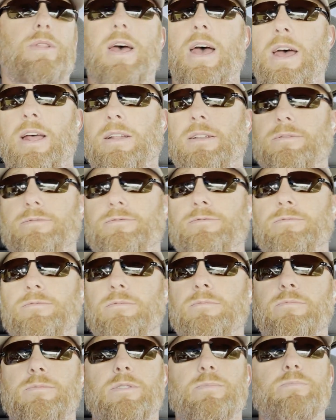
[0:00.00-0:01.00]
that
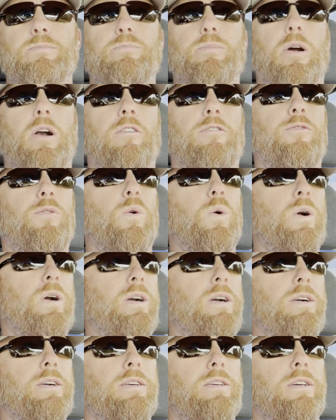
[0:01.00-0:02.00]
part 4
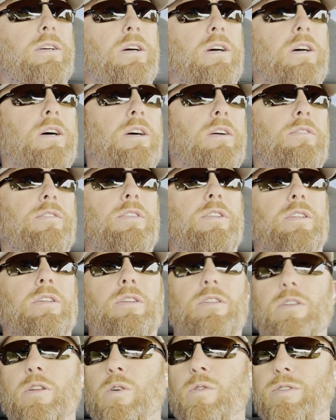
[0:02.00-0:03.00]
of
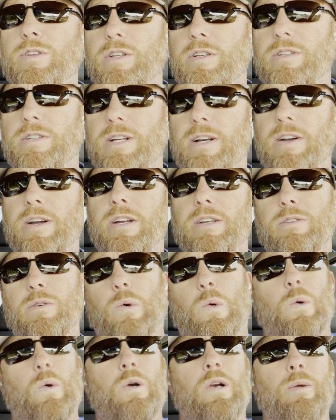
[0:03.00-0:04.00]
the no-till series,
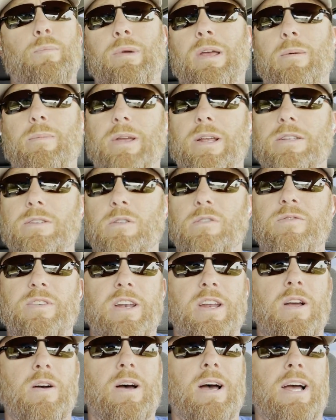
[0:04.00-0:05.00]
or it may be its own
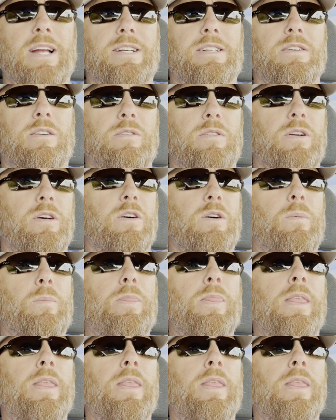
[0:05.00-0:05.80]
video. I don't know.